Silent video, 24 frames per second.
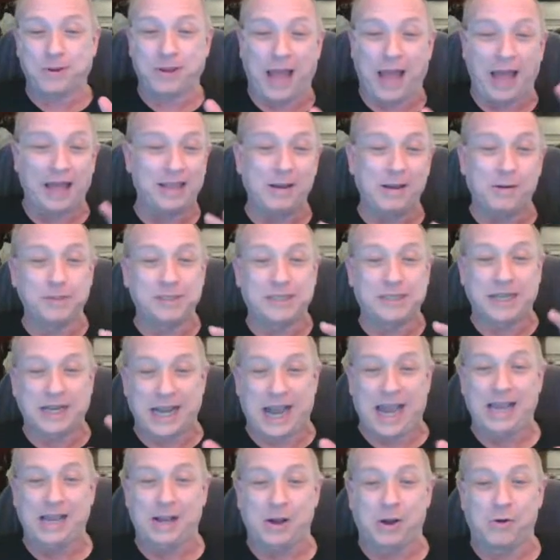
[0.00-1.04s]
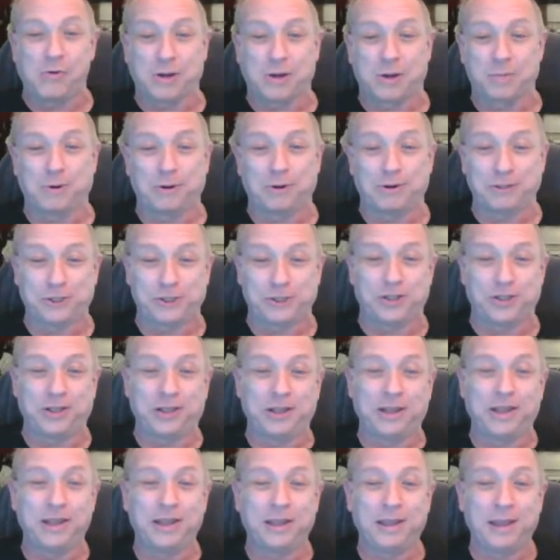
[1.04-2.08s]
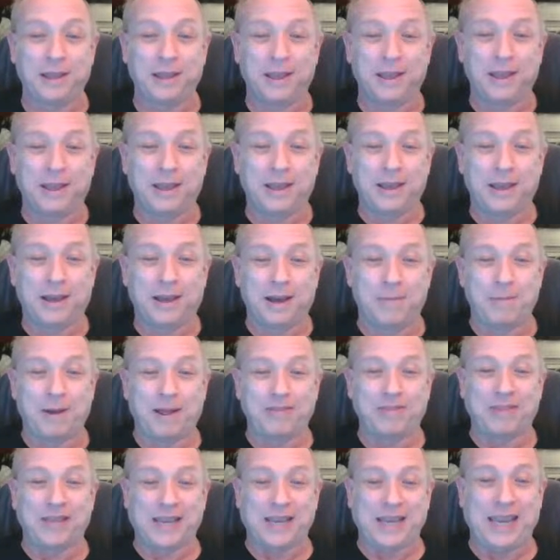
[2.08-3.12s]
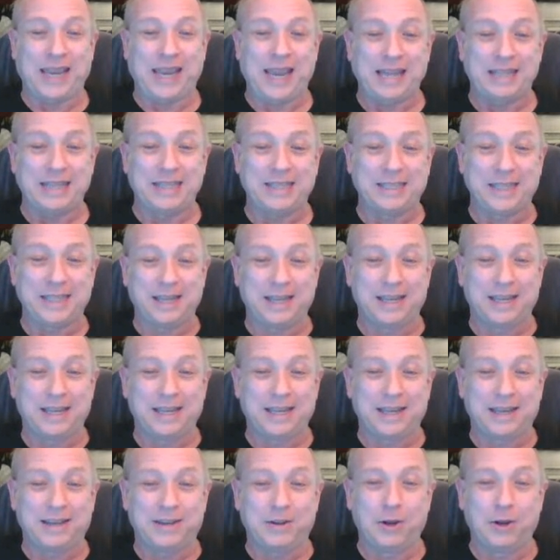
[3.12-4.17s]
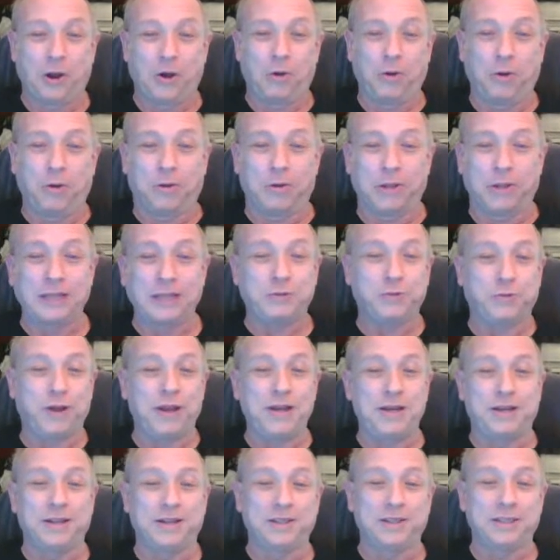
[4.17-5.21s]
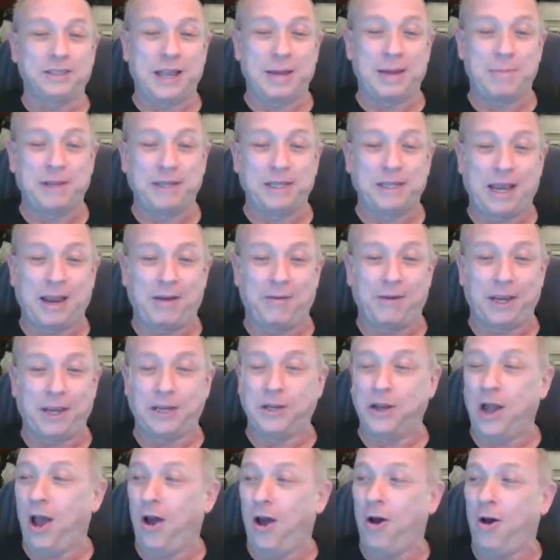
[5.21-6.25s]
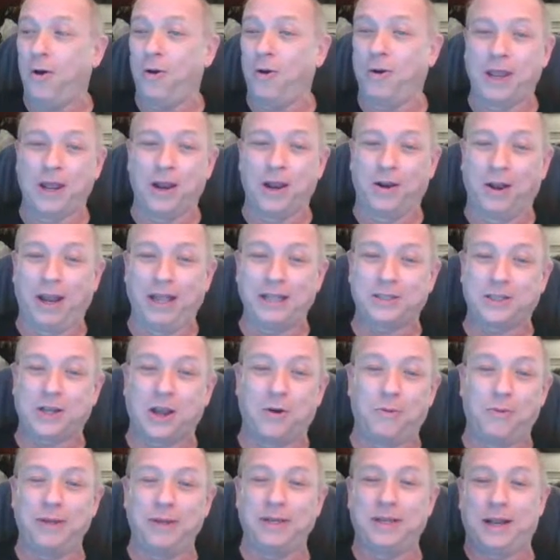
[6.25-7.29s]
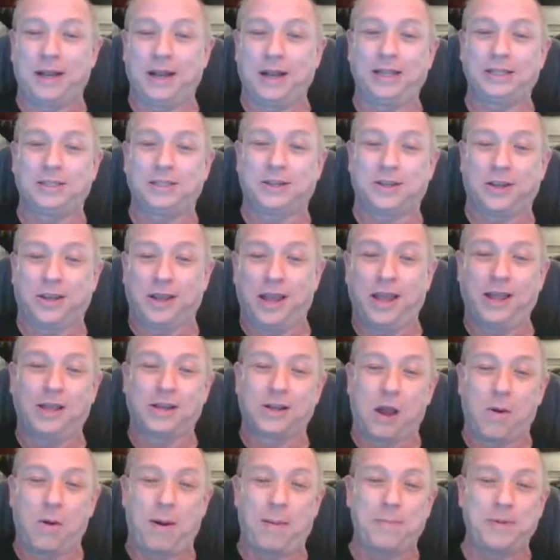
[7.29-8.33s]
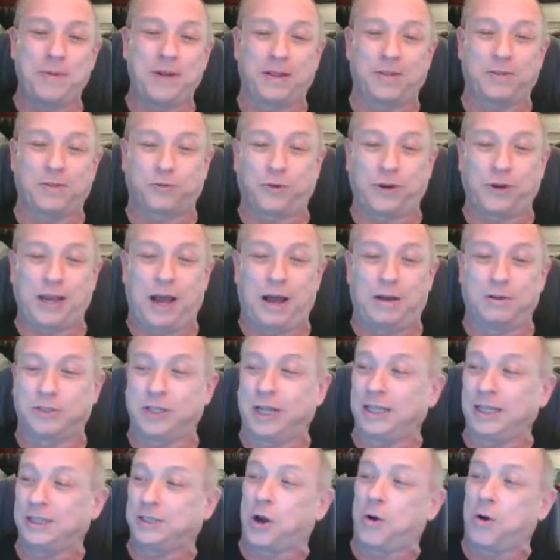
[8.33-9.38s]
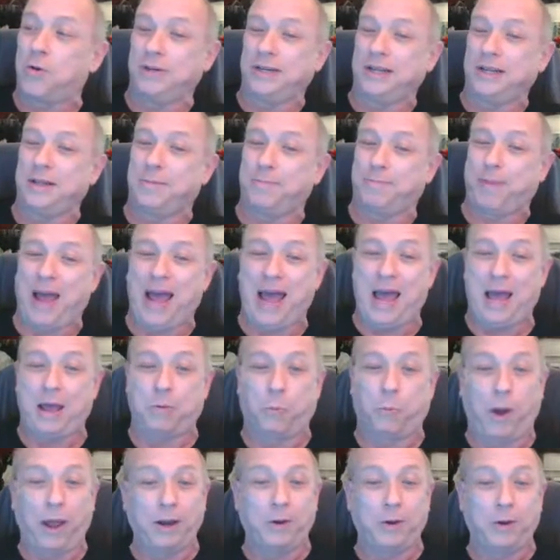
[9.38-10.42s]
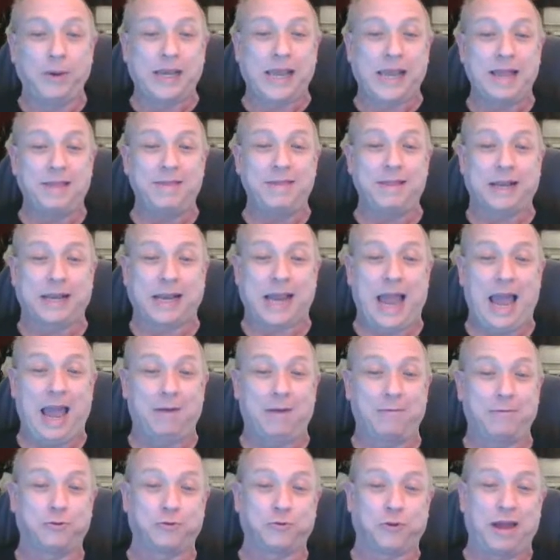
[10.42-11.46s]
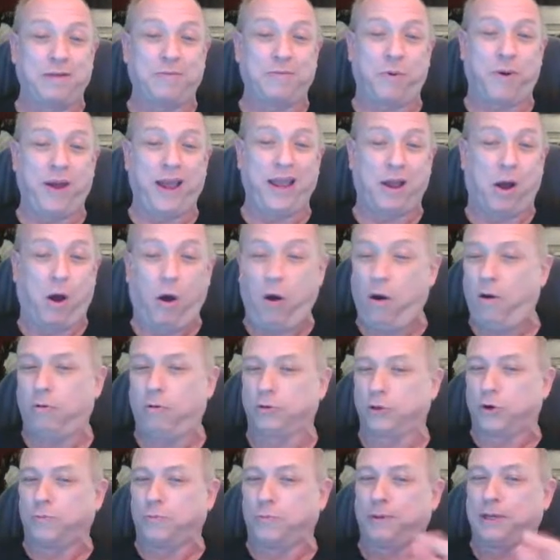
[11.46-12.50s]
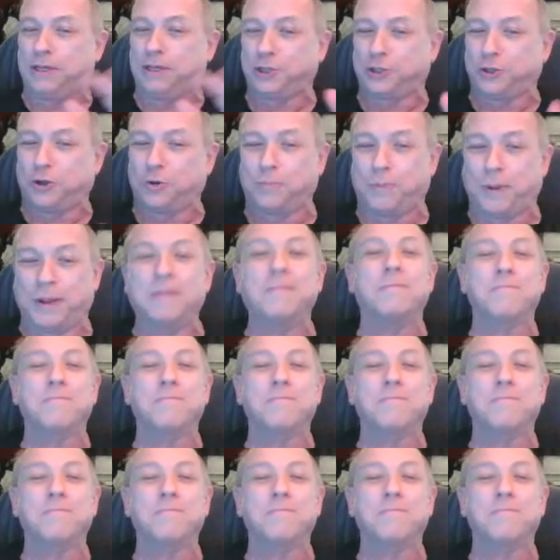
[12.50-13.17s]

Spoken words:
I think it was the Geico commercial about the kids. You know, let's run to the cemetery. No, you know, let's go up into the treehouse. Let's go into the barn. Why don't we get in the car and drive away? Oh, don't be stupid.